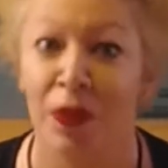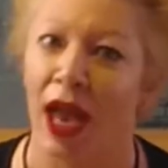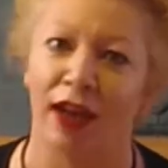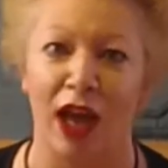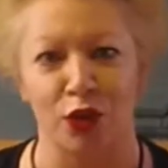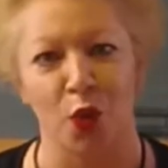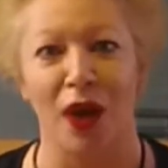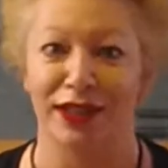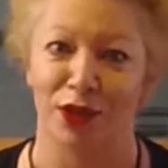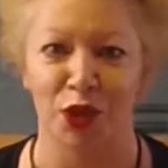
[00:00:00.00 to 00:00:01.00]
and as
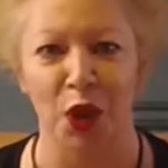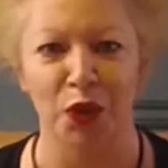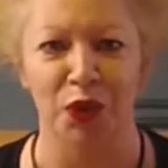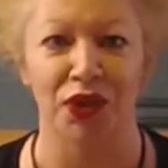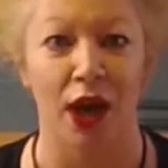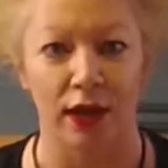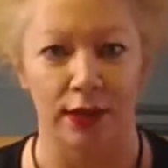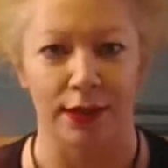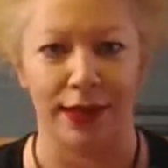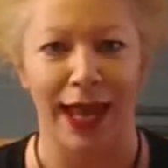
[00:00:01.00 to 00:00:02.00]
always in the social
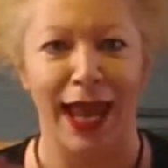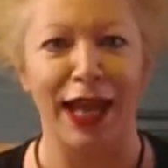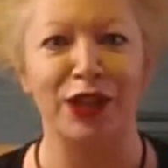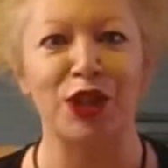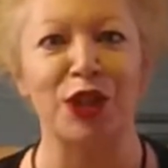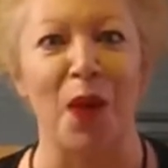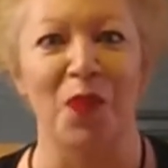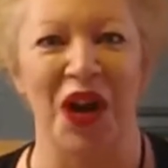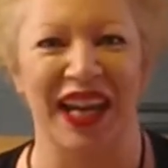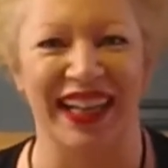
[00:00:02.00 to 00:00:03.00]
sciences it's
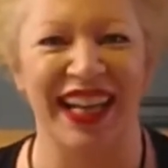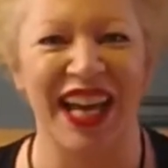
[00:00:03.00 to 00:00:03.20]
somewhere